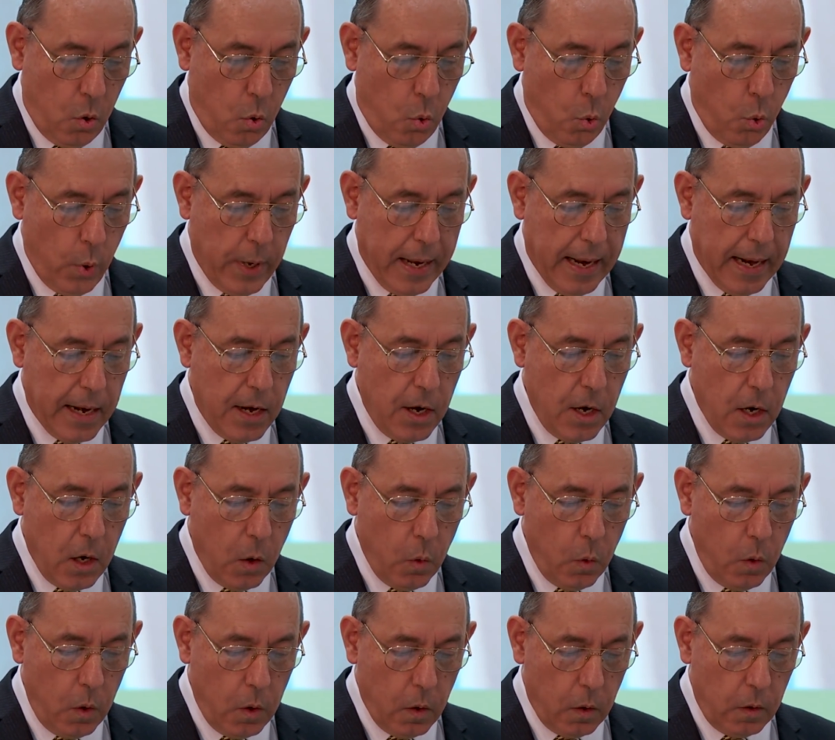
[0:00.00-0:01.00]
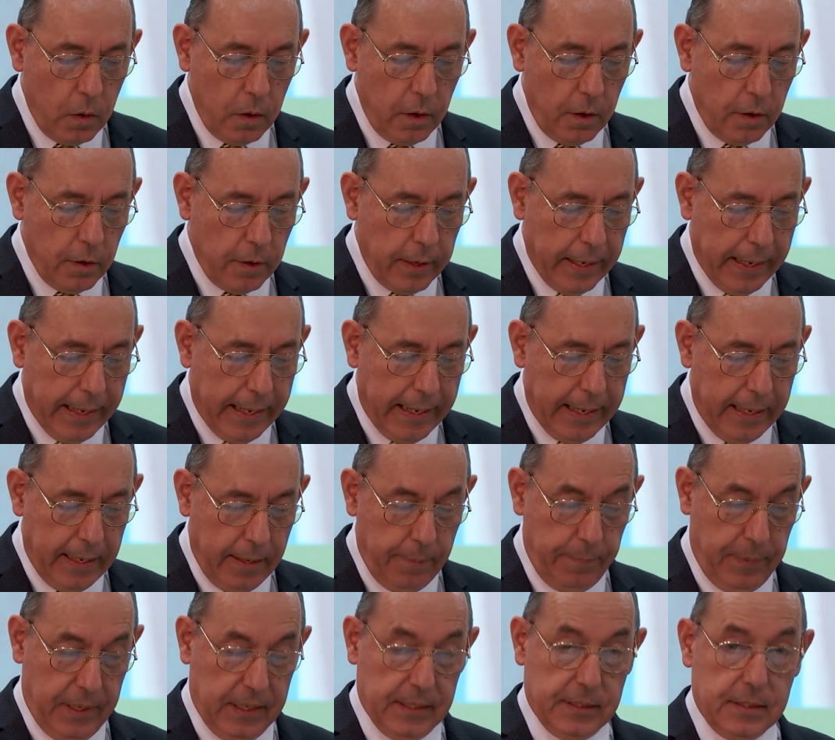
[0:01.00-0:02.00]
We are no longer
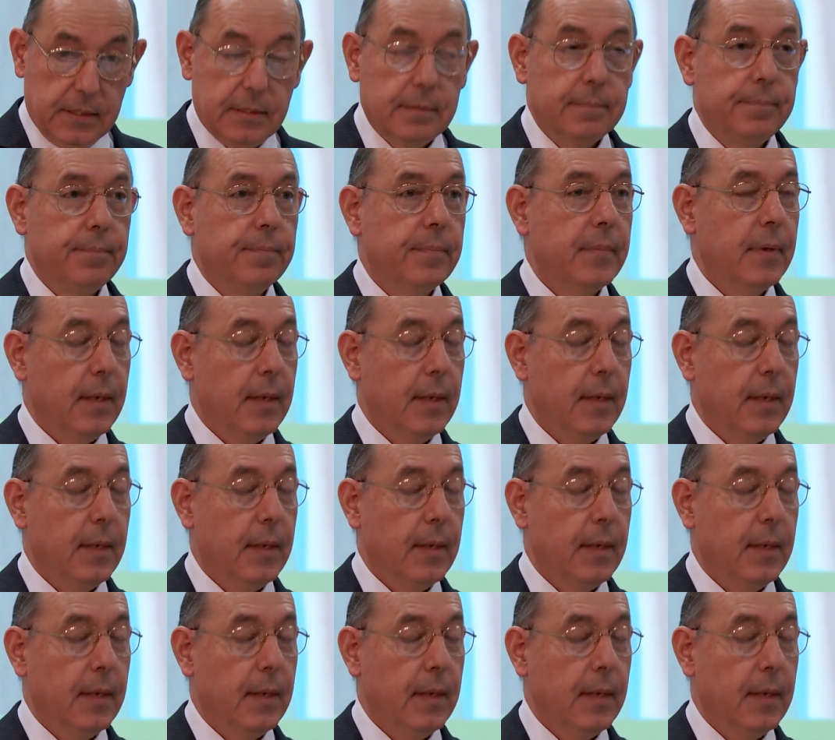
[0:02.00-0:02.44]
enemies.